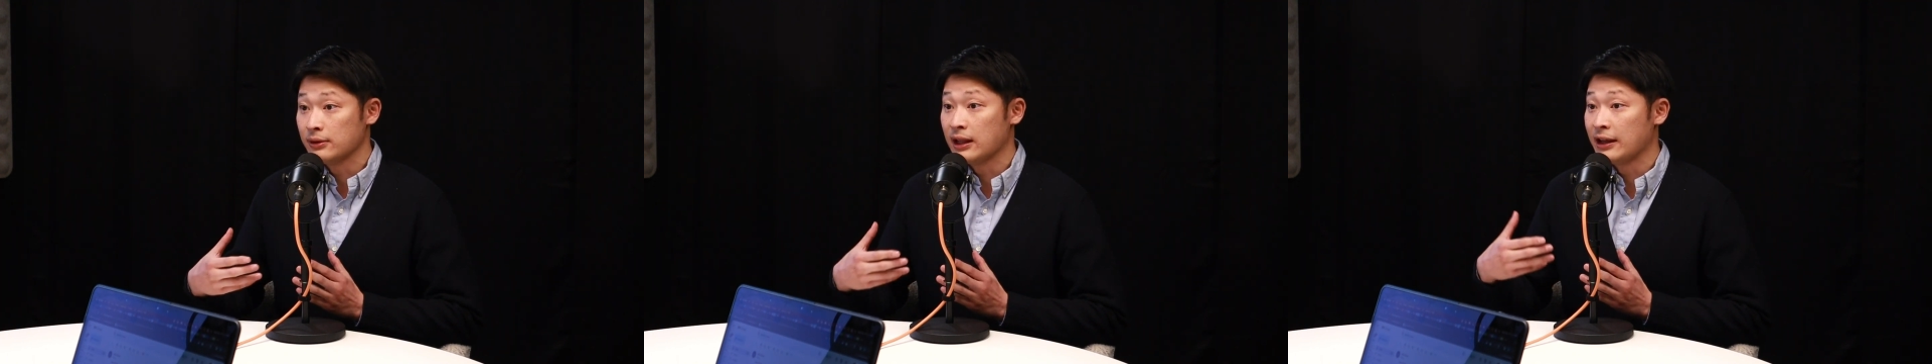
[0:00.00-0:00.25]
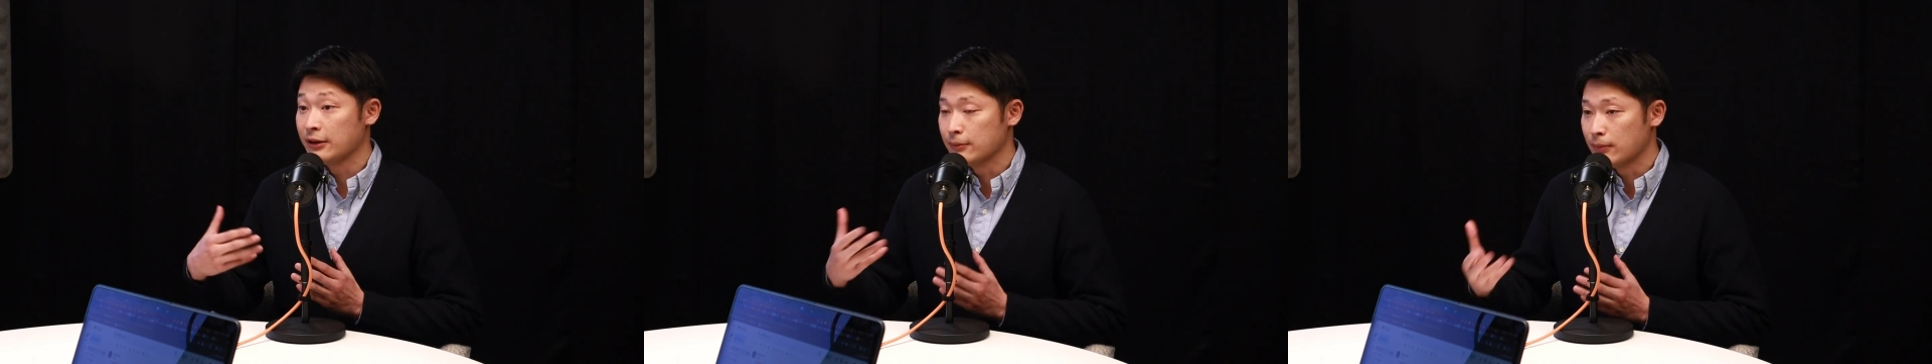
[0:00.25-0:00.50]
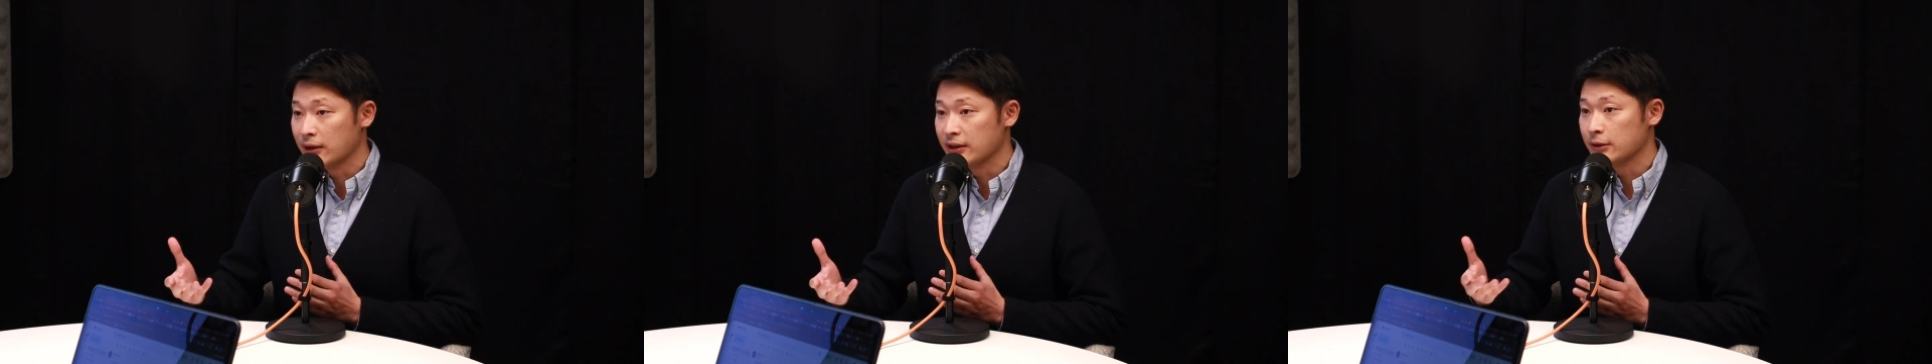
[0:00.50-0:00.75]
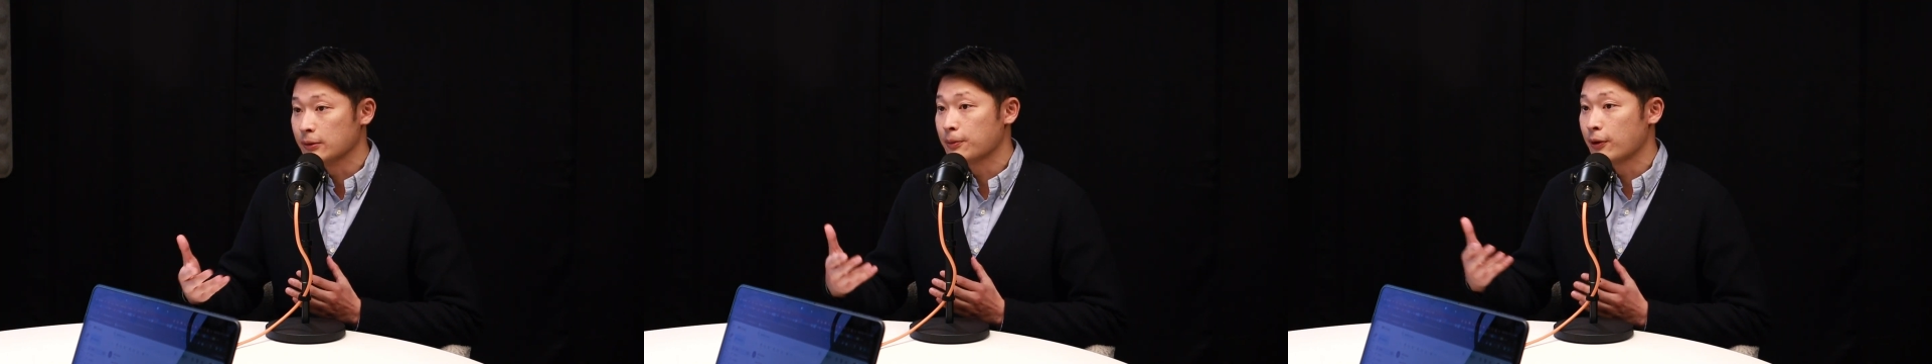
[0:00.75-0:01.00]
lend you
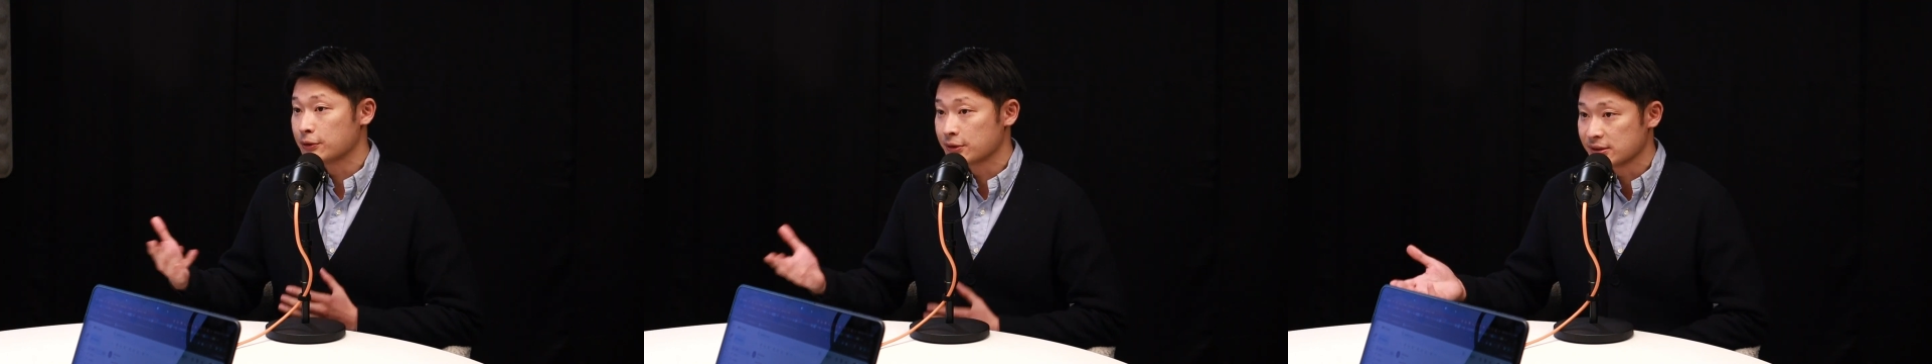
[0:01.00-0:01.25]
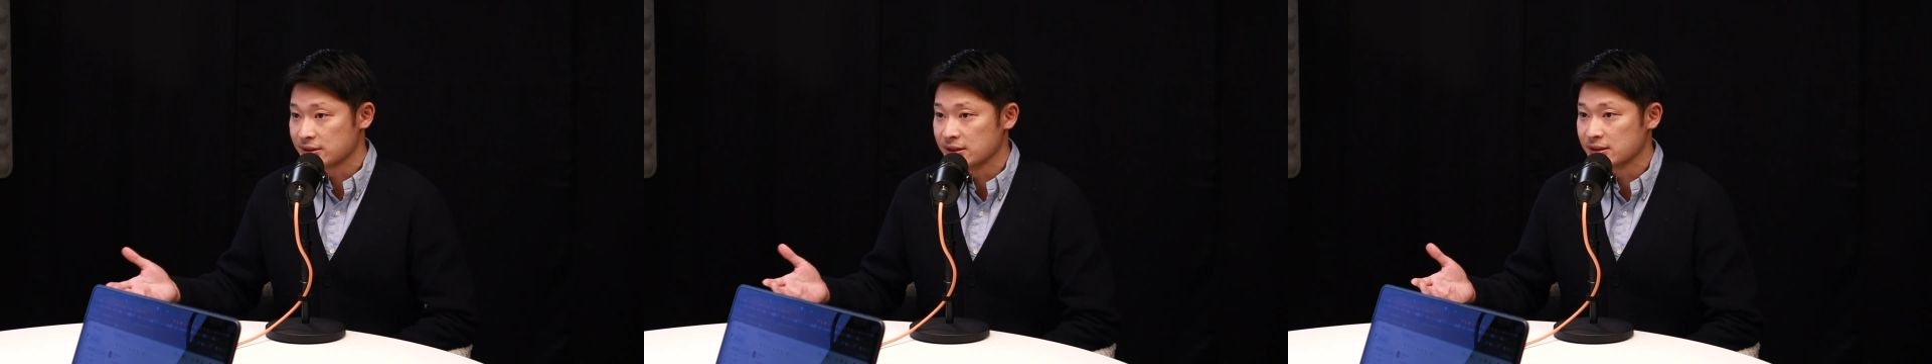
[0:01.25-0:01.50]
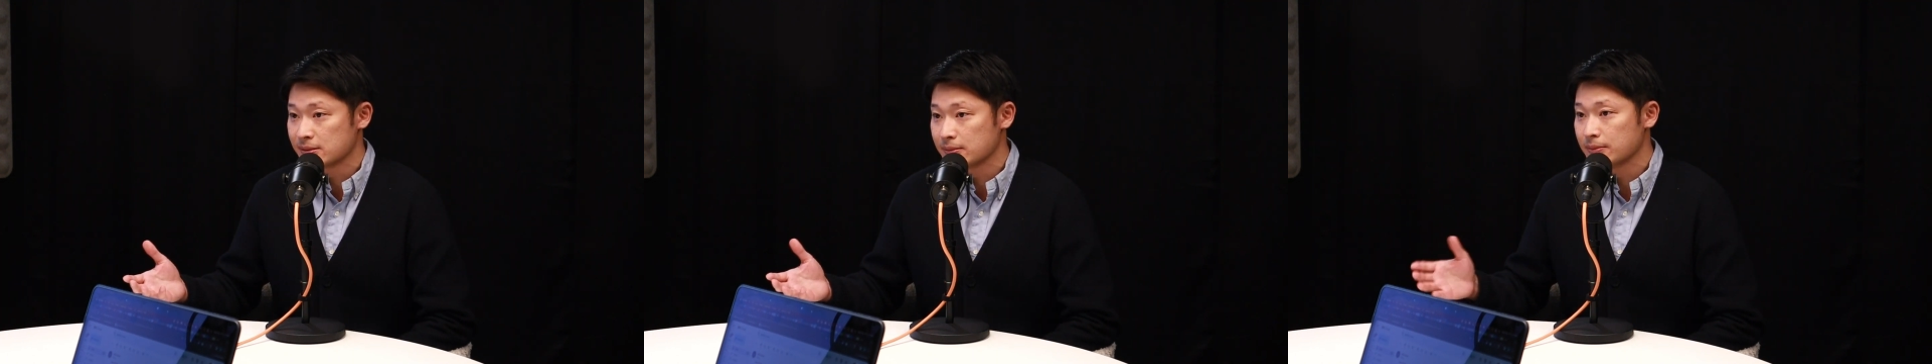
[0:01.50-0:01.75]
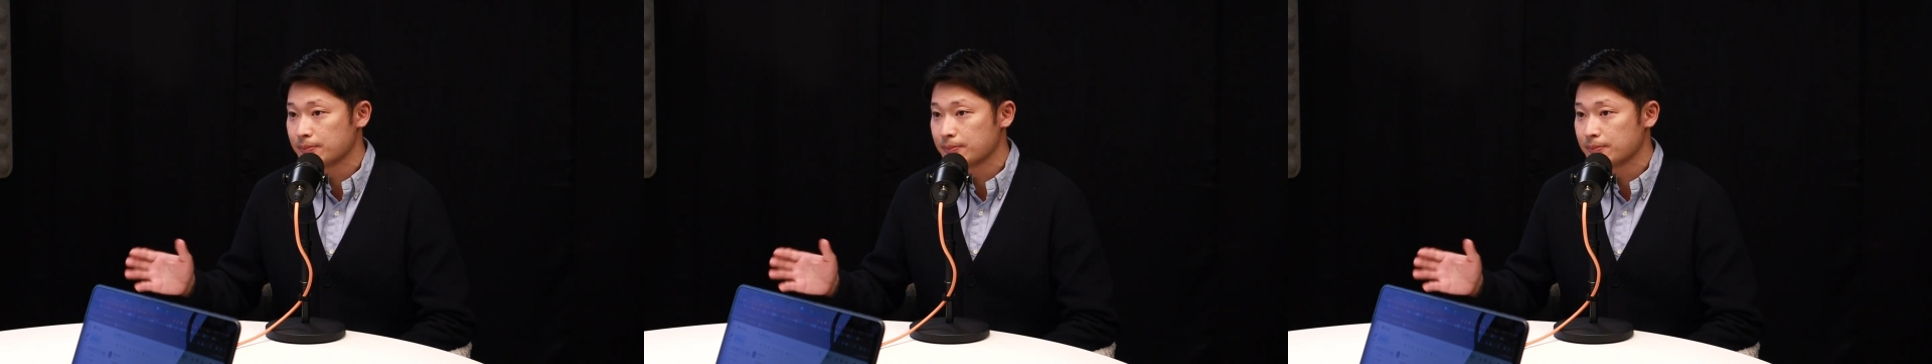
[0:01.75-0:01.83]
money to purchase this